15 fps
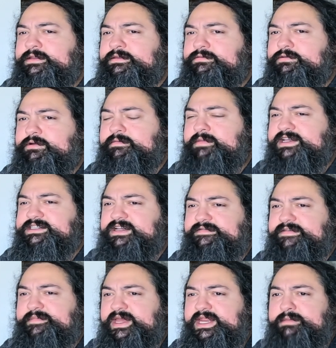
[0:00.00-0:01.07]
throwing
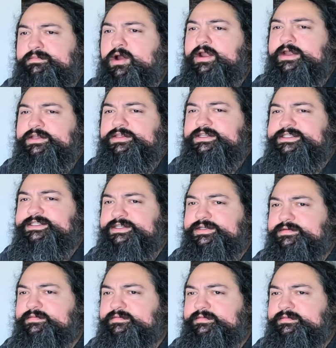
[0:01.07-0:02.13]
myself a pity party just
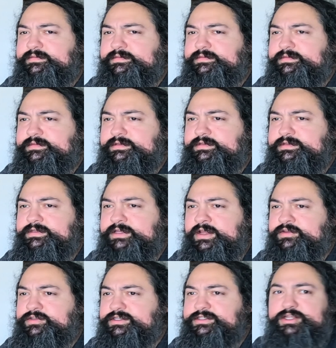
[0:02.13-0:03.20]
to
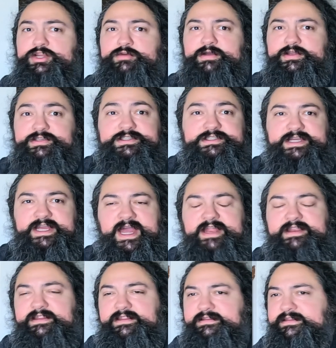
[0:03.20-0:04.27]
do it, just to
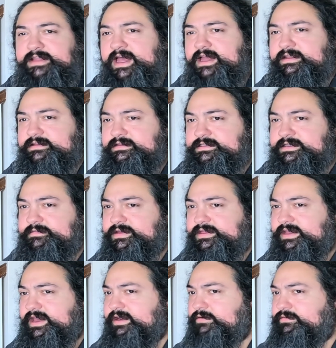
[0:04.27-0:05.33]
get that
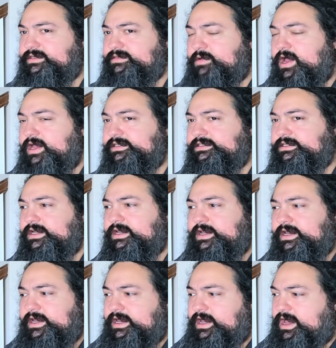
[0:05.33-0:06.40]
sympathetic response.
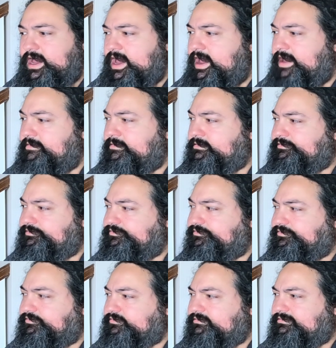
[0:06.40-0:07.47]

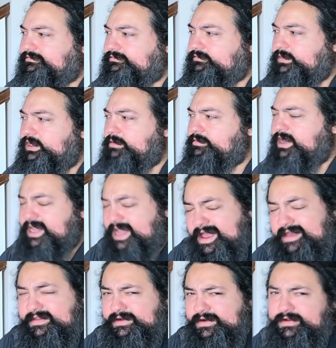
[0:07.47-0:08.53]
But
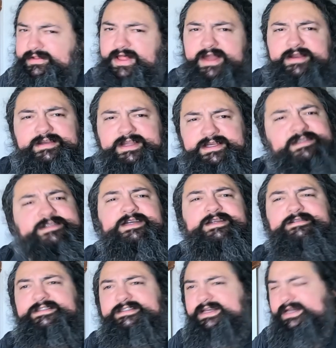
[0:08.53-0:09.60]
yeah, there are a lot of days
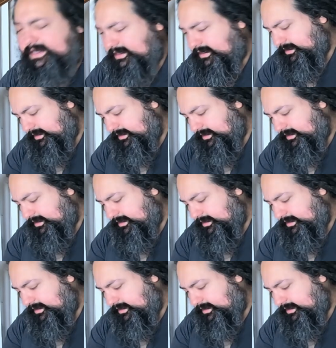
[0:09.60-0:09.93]
that suck.